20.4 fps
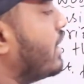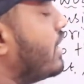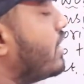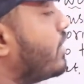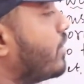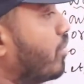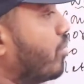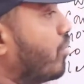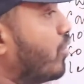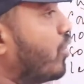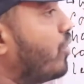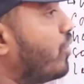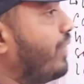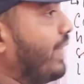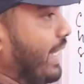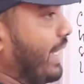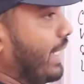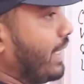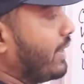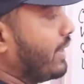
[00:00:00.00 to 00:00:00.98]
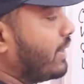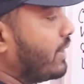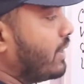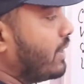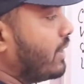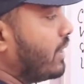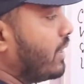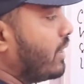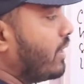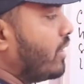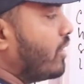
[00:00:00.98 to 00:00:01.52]
is moving.
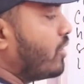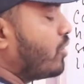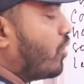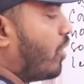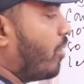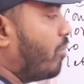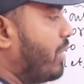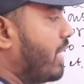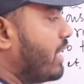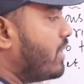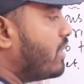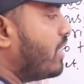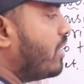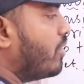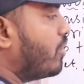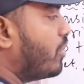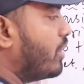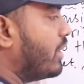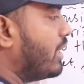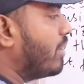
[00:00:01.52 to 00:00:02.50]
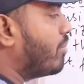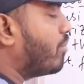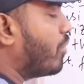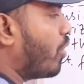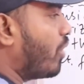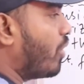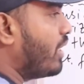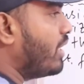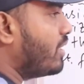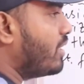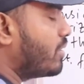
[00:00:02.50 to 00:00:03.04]
So obviously when the
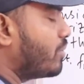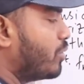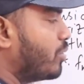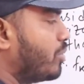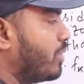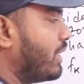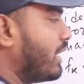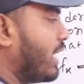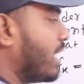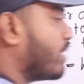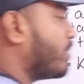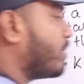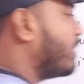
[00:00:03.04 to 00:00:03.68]
body is moving, that